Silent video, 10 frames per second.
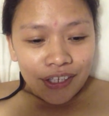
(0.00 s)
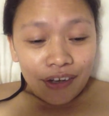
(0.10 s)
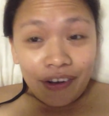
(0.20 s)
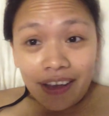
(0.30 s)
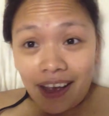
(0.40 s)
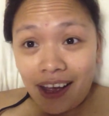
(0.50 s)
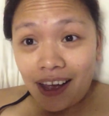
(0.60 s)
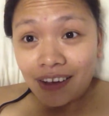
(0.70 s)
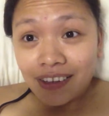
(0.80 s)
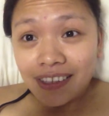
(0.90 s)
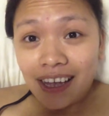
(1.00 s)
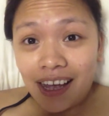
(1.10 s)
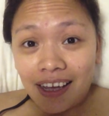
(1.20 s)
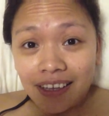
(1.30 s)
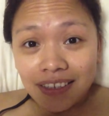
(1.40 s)
So yeah, good
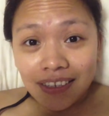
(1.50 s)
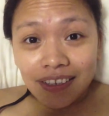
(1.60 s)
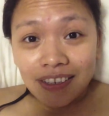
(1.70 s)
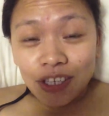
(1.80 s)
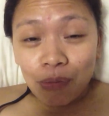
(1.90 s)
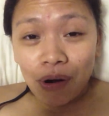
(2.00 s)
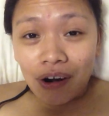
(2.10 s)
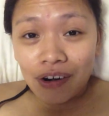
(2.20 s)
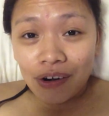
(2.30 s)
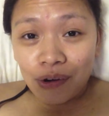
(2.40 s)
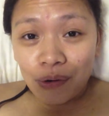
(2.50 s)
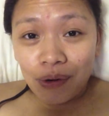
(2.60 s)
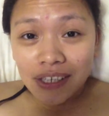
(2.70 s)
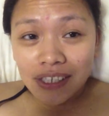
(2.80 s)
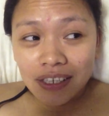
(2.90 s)
night. See you tomorrow.
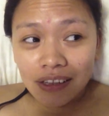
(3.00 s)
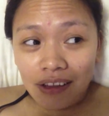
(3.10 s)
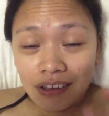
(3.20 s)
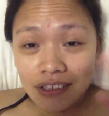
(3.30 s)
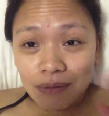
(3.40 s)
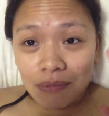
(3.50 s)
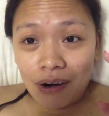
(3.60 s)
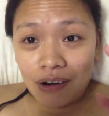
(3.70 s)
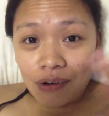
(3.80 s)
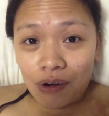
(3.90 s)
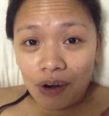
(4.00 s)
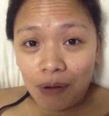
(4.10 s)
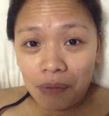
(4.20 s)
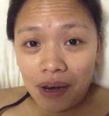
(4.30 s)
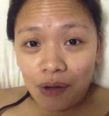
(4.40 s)
Wish us luck tomorrow. Ako lang
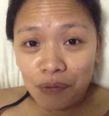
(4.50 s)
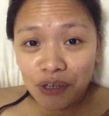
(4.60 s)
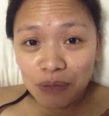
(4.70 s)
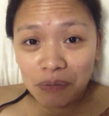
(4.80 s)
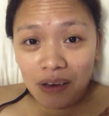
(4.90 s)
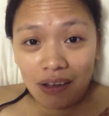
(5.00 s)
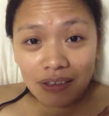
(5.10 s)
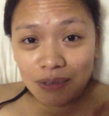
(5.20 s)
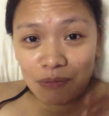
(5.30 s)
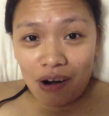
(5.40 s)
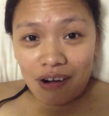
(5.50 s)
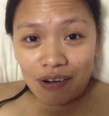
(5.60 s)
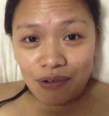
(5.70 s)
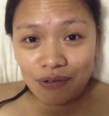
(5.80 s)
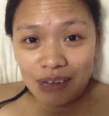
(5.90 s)
pala, wish me luck
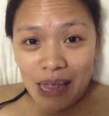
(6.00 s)
tomorrow.